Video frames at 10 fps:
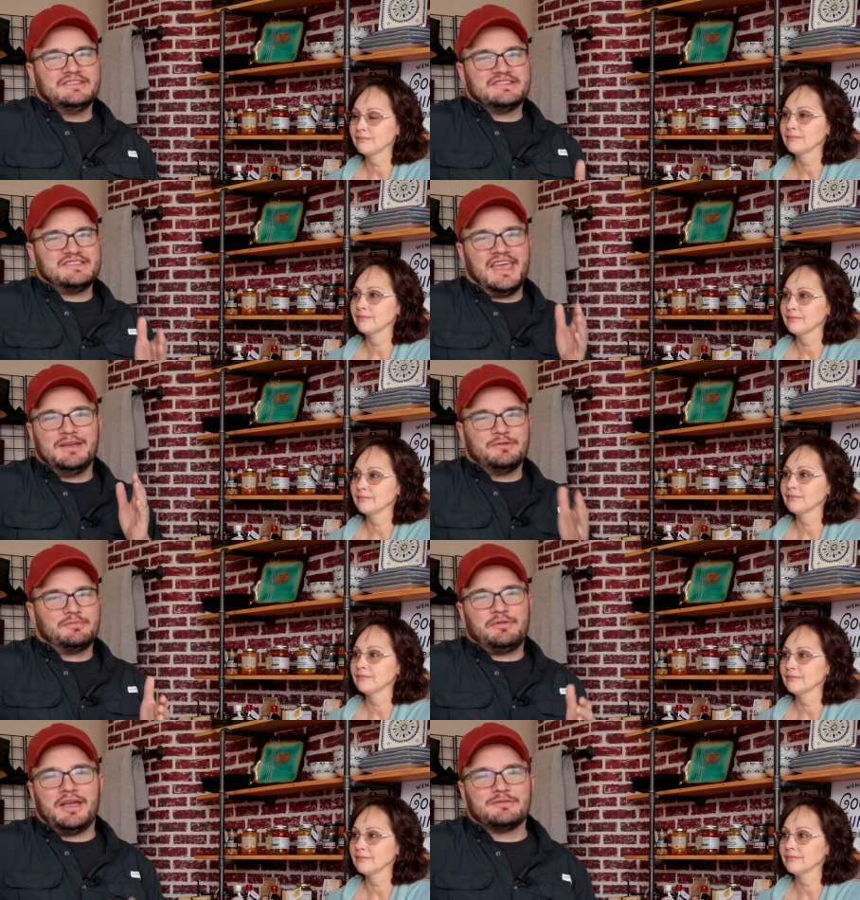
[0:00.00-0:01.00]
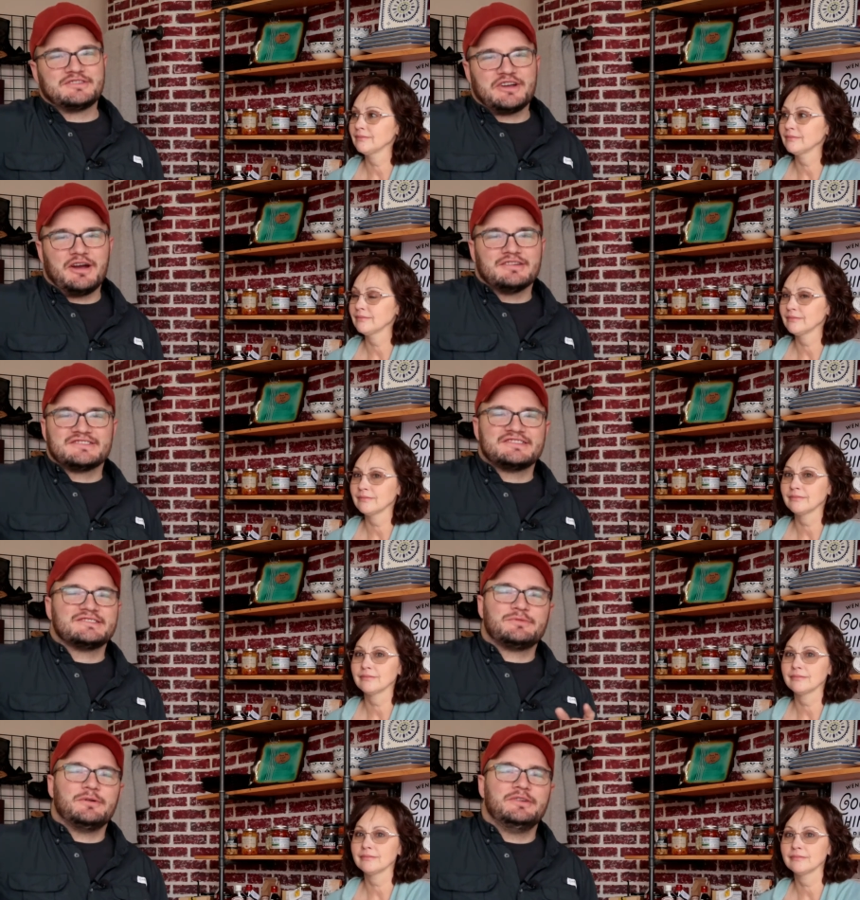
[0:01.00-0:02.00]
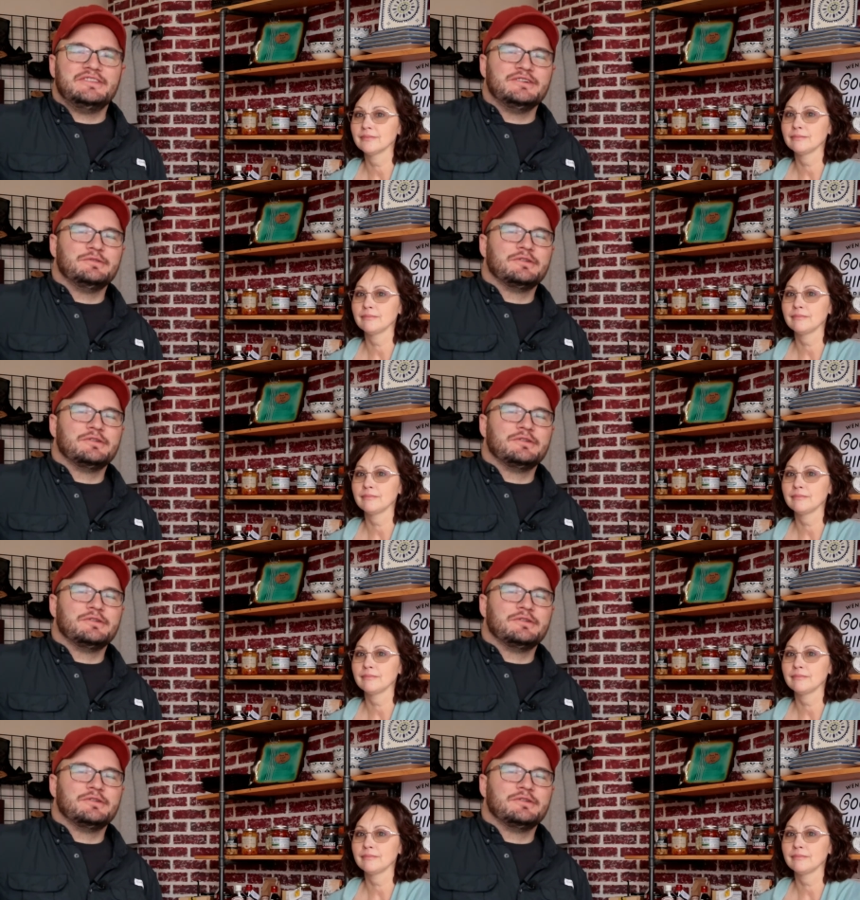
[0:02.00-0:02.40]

Speaker 1: just hang with Praying with Charles. This is what we do.